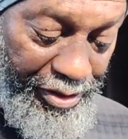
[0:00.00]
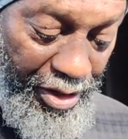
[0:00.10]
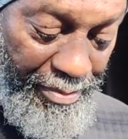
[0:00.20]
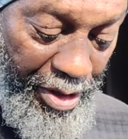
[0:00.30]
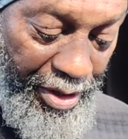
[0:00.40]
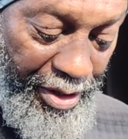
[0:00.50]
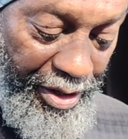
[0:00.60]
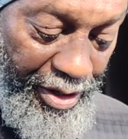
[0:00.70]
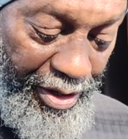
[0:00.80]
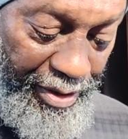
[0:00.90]
John,
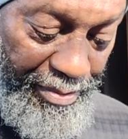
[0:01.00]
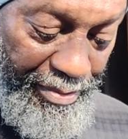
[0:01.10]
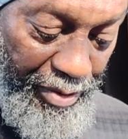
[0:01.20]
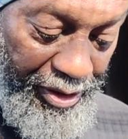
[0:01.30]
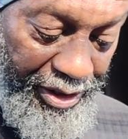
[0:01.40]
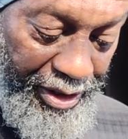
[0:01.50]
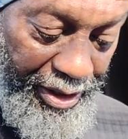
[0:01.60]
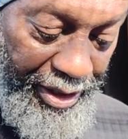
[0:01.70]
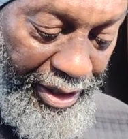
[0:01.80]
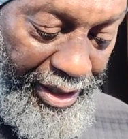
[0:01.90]
uh,
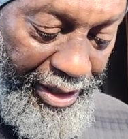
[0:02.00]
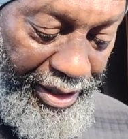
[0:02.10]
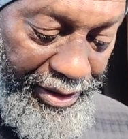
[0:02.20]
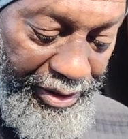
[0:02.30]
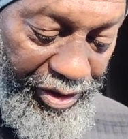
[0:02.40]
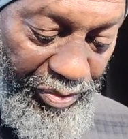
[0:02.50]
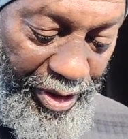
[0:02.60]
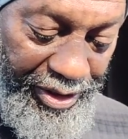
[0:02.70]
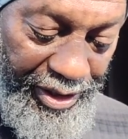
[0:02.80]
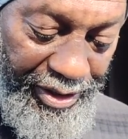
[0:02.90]
Marcia is a
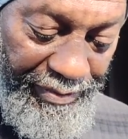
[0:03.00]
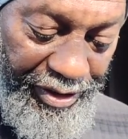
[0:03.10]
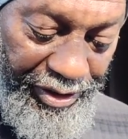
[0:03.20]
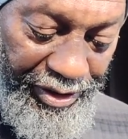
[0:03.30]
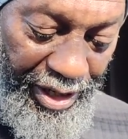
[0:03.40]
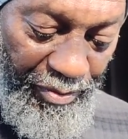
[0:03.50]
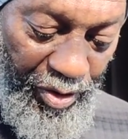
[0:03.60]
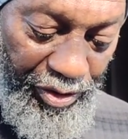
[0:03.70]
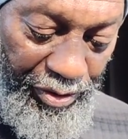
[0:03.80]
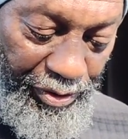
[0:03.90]
sweet, sensitive sister. I
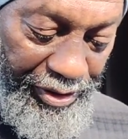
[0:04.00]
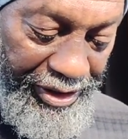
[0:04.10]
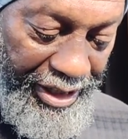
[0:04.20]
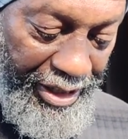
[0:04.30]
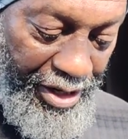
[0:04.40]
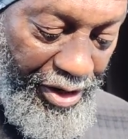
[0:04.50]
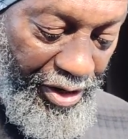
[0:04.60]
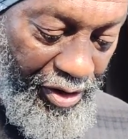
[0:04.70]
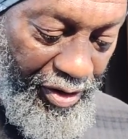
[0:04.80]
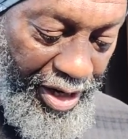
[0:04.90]
want you to see
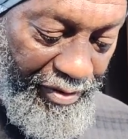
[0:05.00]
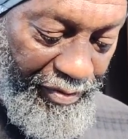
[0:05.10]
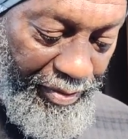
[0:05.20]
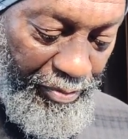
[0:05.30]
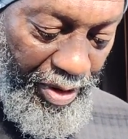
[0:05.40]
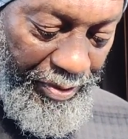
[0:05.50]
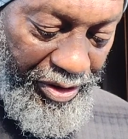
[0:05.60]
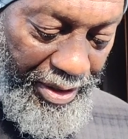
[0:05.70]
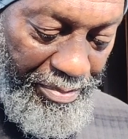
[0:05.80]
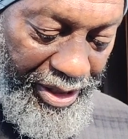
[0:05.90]
her and re
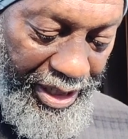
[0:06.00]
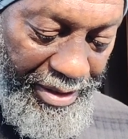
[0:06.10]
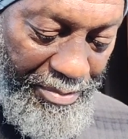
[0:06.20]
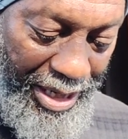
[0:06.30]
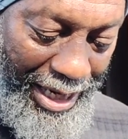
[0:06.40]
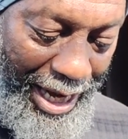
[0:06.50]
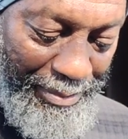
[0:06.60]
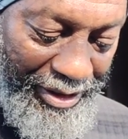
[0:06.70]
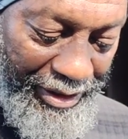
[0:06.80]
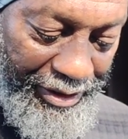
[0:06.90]
represent me in my
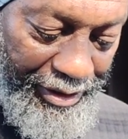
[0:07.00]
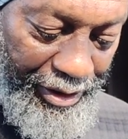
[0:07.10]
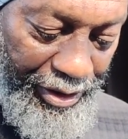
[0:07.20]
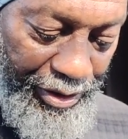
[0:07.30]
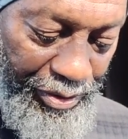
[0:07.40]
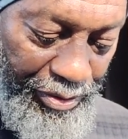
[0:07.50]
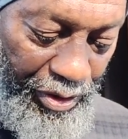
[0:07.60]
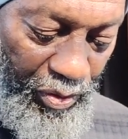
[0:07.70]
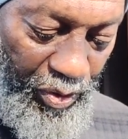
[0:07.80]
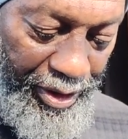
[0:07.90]
absence. You
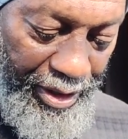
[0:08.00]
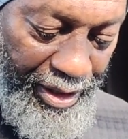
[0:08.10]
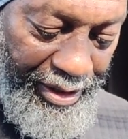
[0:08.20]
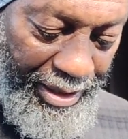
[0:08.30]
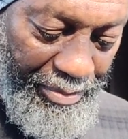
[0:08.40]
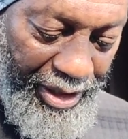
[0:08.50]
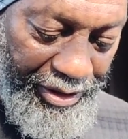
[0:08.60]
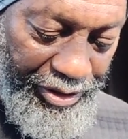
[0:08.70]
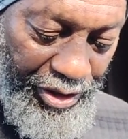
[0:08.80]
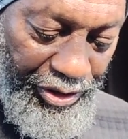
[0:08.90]
know what that
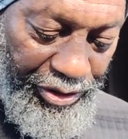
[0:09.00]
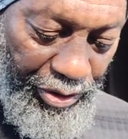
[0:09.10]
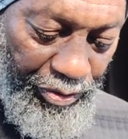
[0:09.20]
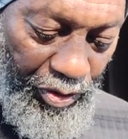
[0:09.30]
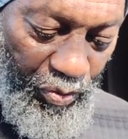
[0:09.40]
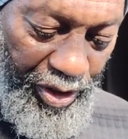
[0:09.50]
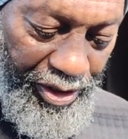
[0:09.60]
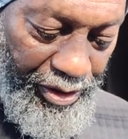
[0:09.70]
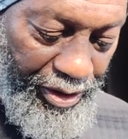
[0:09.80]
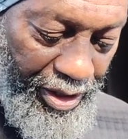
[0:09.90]
means. Show no
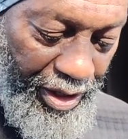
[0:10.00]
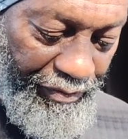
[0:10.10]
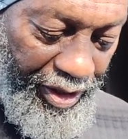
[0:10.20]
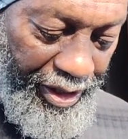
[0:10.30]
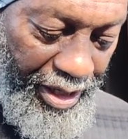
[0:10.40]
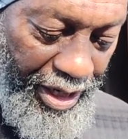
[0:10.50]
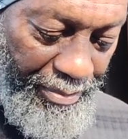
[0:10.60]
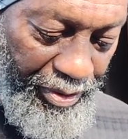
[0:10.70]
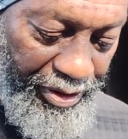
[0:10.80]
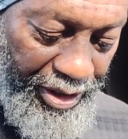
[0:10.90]
weakness of any
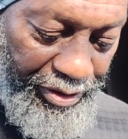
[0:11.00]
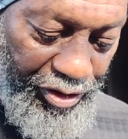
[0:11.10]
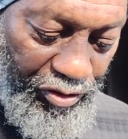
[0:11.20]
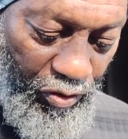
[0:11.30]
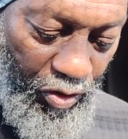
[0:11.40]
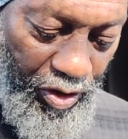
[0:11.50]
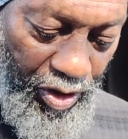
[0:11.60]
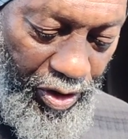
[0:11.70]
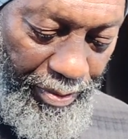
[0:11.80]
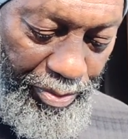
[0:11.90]
kind. Present the strong,
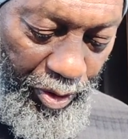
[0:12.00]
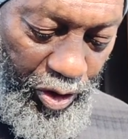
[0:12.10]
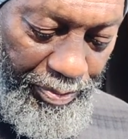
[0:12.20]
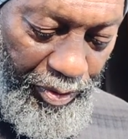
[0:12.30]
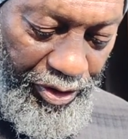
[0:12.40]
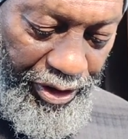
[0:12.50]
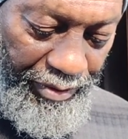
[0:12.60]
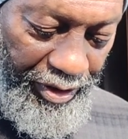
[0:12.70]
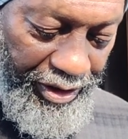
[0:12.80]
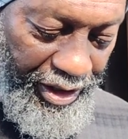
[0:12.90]
unapproachable,
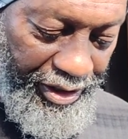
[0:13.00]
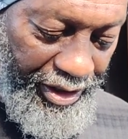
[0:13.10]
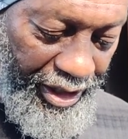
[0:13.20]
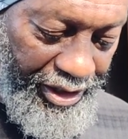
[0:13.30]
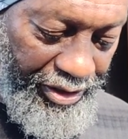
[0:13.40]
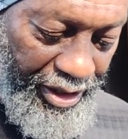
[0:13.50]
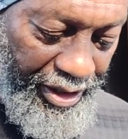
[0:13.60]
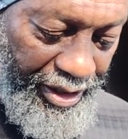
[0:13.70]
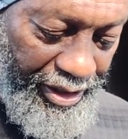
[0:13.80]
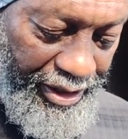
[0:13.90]
serious intellect
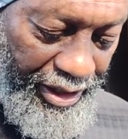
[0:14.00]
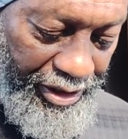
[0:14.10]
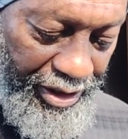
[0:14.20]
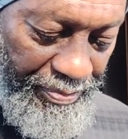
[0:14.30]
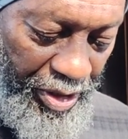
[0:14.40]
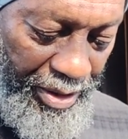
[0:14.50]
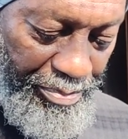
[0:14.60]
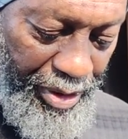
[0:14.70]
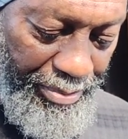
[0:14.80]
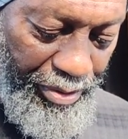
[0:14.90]
intelligent,
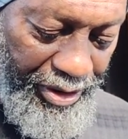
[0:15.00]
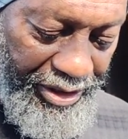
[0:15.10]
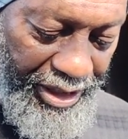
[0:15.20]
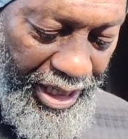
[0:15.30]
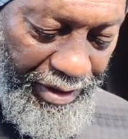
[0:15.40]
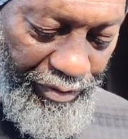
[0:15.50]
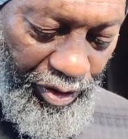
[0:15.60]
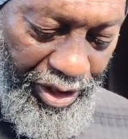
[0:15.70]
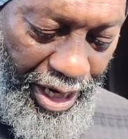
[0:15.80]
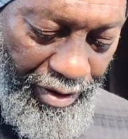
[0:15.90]
big brother side of
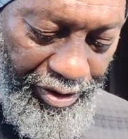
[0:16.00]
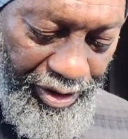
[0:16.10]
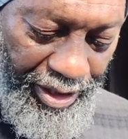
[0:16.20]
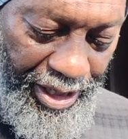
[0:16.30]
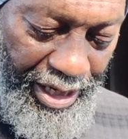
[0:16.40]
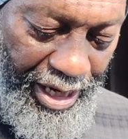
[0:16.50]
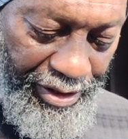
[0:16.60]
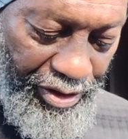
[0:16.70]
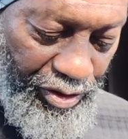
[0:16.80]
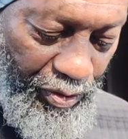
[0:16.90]
your character
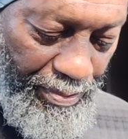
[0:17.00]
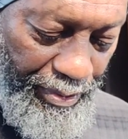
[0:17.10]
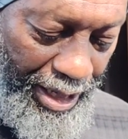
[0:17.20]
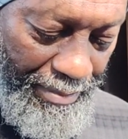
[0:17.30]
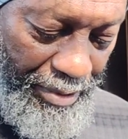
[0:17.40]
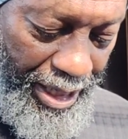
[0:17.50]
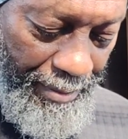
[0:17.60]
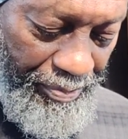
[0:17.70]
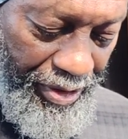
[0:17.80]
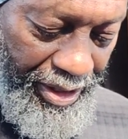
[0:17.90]
and the new black
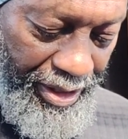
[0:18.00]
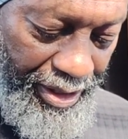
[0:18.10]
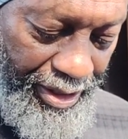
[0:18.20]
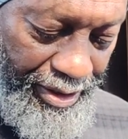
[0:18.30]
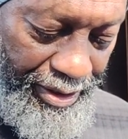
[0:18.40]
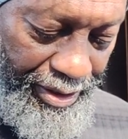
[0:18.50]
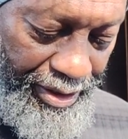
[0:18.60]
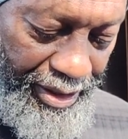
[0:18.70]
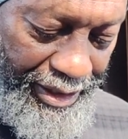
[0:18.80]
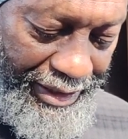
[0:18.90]
man in
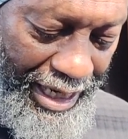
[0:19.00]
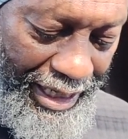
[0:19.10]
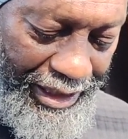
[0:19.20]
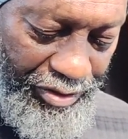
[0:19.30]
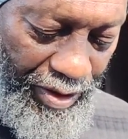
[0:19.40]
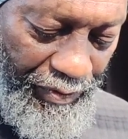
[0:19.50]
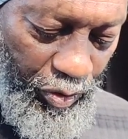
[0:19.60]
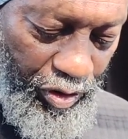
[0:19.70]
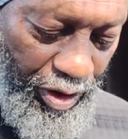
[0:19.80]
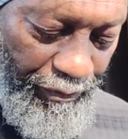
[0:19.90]
his highest
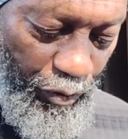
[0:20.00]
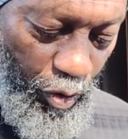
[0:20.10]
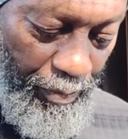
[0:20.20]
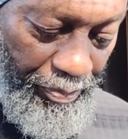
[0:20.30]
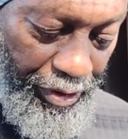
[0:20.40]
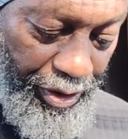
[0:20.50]
revolutionary form.